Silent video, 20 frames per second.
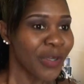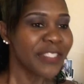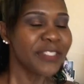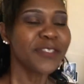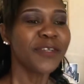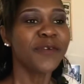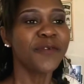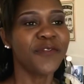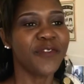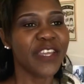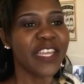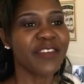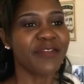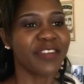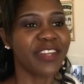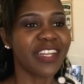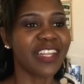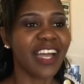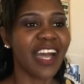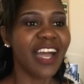your
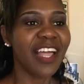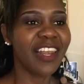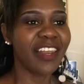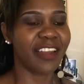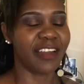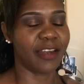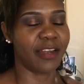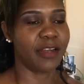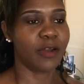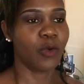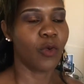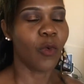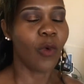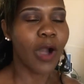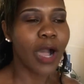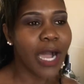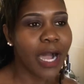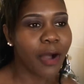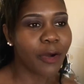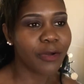favorite color?
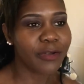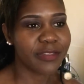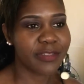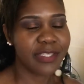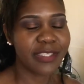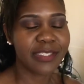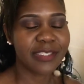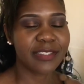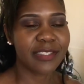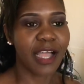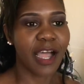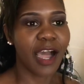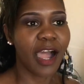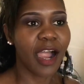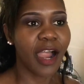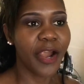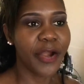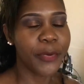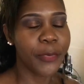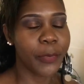Wow, this is a
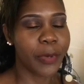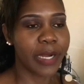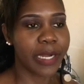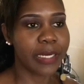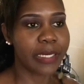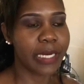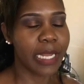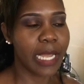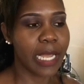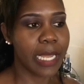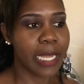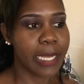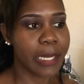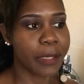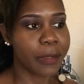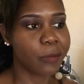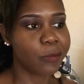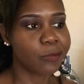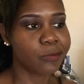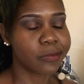hard one.
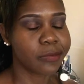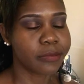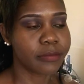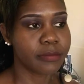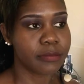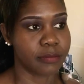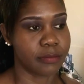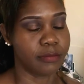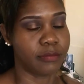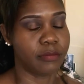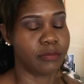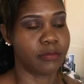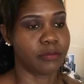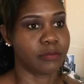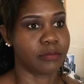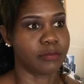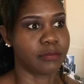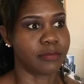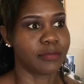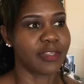I
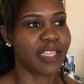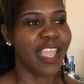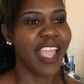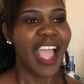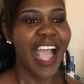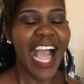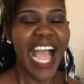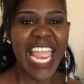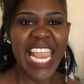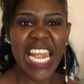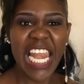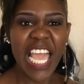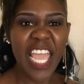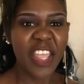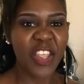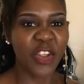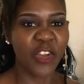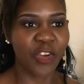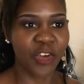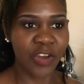
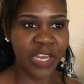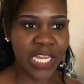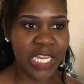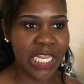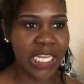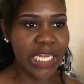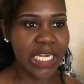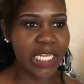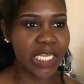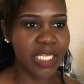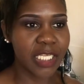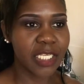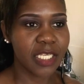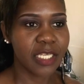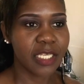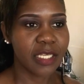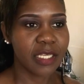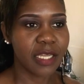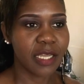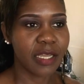like green.
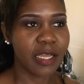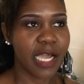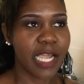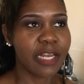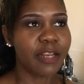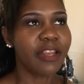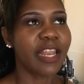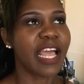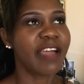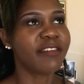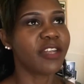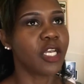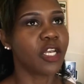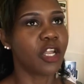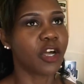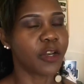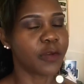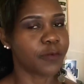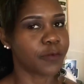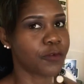I don't have a
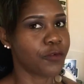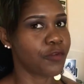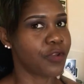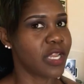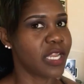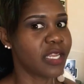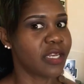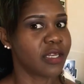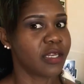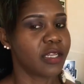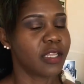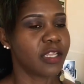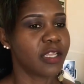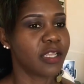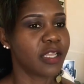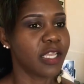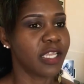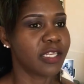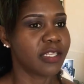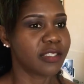lot of green
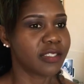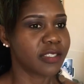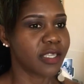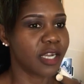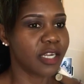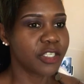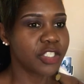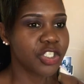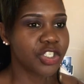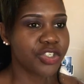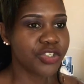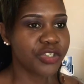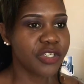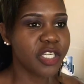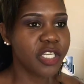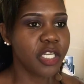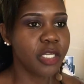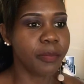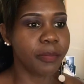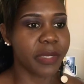in this
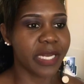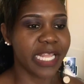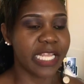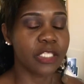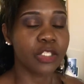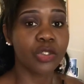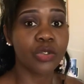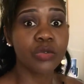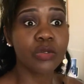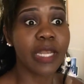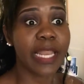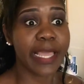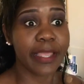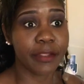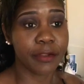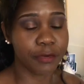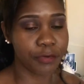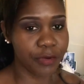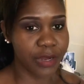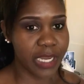country, but I do
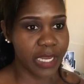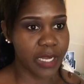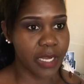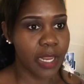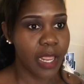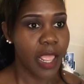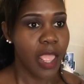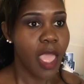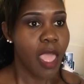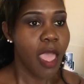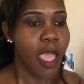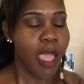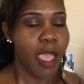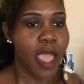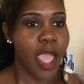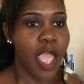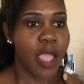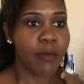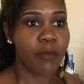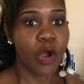like green.
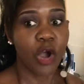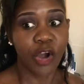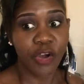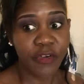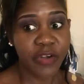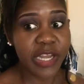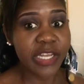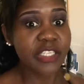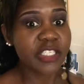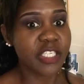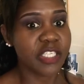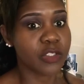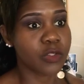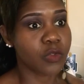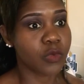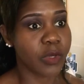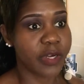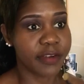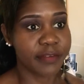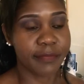Orange
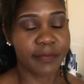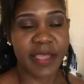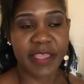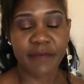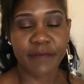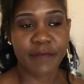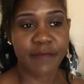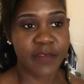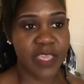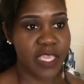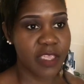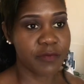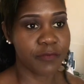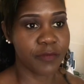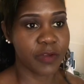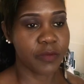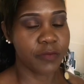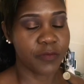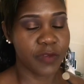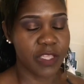is one of my
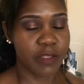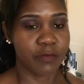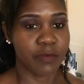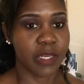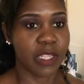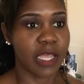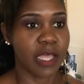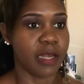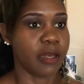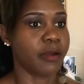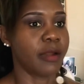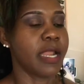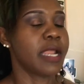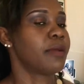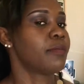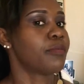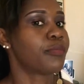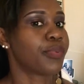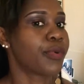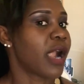favorite color,
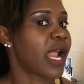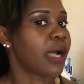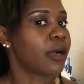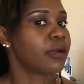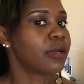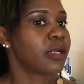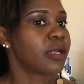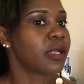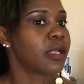and brown.